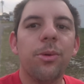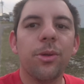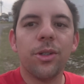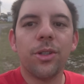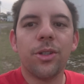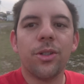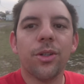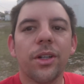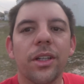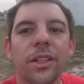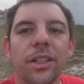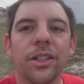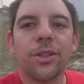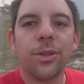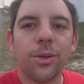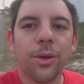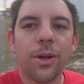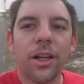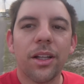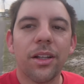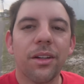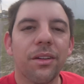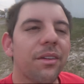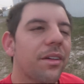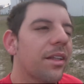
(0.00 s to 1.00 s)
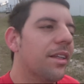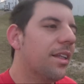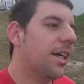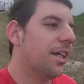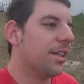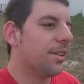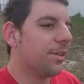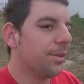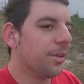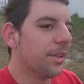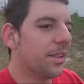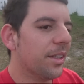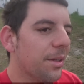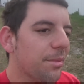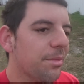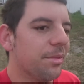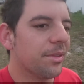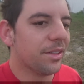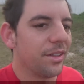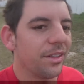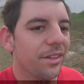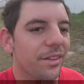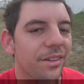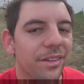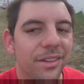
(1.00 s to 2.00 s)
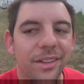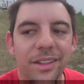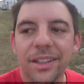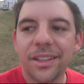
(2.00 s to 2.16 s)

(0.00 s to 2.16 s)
you enjoyed the trailer in last week's episode.